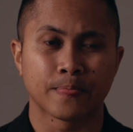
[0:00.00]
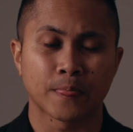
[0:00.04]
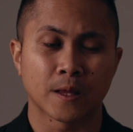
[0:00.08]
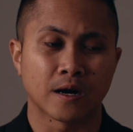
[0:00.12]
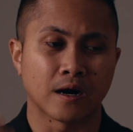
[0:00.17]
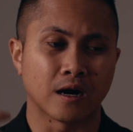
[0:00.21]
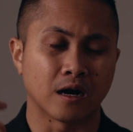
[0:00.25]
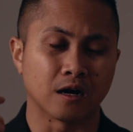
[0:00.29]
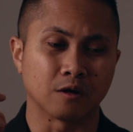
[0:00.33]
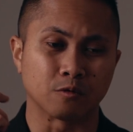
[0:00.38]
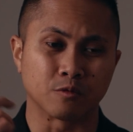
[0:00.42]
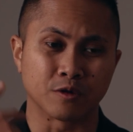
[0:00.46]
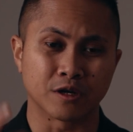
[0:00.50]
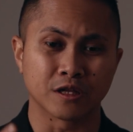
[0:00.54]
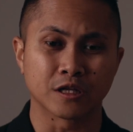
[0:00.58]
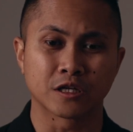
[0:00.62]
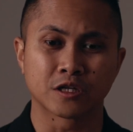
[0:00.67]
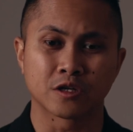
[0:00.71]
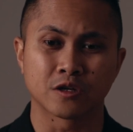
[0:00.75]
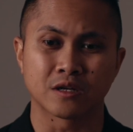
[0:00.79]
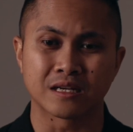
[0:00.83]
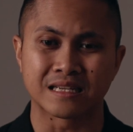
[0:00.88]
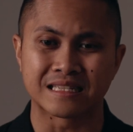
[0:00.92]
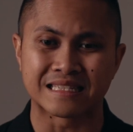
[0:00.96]
A uh, really
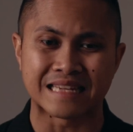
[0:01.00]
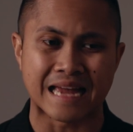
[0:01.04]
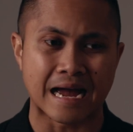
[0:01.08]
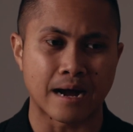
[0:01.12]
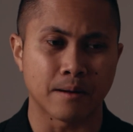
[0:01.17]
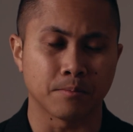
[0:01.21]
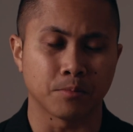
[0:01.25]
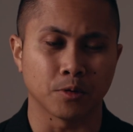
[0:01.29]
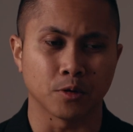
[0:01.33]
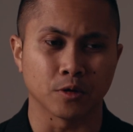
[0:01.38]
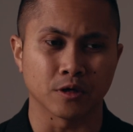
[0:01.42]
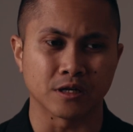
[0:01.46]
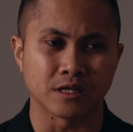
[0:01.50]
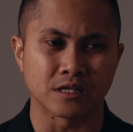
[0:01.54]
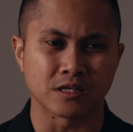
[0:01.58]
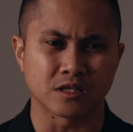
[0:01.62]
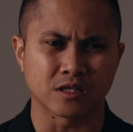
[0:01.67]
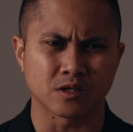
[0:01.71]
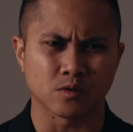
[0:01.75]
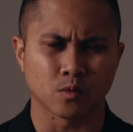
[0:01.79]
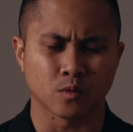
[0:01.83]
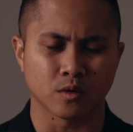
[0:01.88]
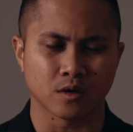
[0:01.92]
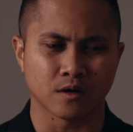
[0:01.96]
good example
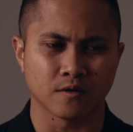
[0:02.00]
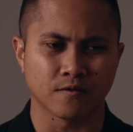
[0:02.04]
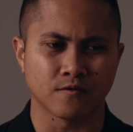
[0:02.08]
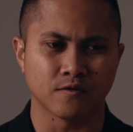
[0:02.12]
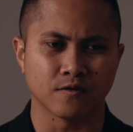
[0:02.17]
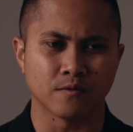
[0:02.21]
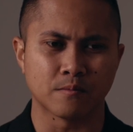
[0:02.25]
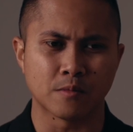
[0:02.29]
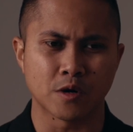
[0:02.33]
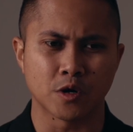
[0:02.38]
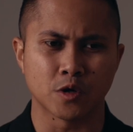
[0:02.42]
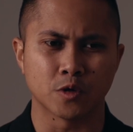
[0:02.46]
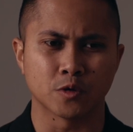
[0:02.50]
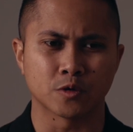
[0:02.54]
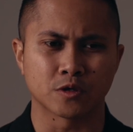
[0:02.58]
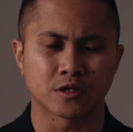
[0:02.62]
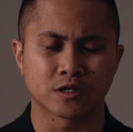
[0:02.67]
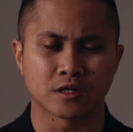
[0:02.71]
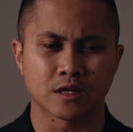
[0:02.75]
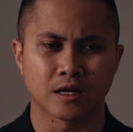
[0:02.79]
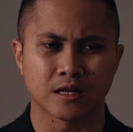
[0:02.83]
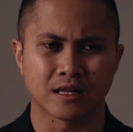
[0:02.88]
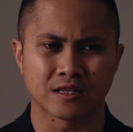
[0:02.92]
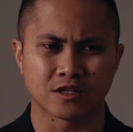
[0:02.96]
is one of the
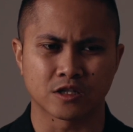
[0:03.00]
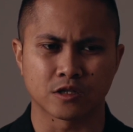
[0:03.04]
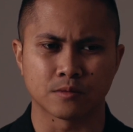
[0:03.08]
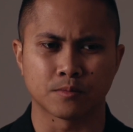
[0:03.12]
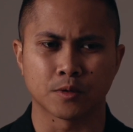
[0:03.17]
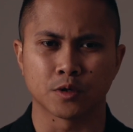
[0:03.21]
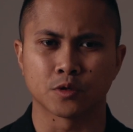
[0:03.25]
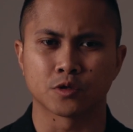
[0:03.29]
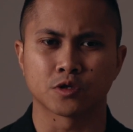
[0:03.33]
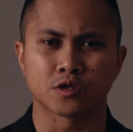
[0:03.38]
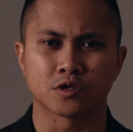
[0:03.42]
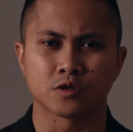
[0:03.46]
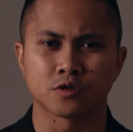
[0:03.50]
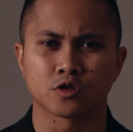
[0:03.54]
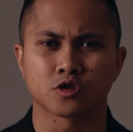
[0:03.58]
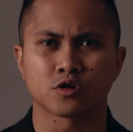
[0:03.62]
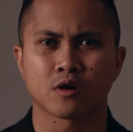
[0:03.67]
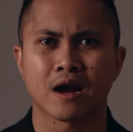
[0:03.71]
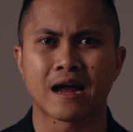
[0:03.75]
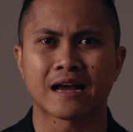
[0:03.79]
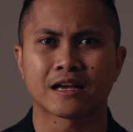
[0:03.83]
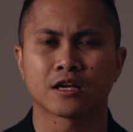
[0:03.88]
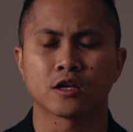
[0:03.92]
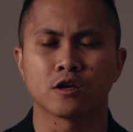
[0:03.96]
modes that's supposed to
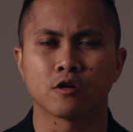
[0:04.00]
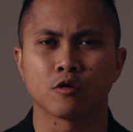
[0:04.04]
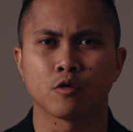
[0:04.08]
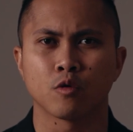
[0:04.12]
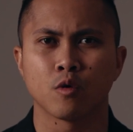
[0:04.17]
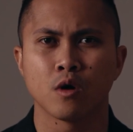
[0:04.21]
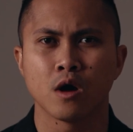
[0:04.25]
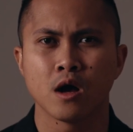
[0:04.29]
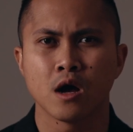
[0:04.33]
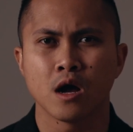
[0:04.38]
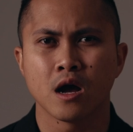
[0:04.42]
track you.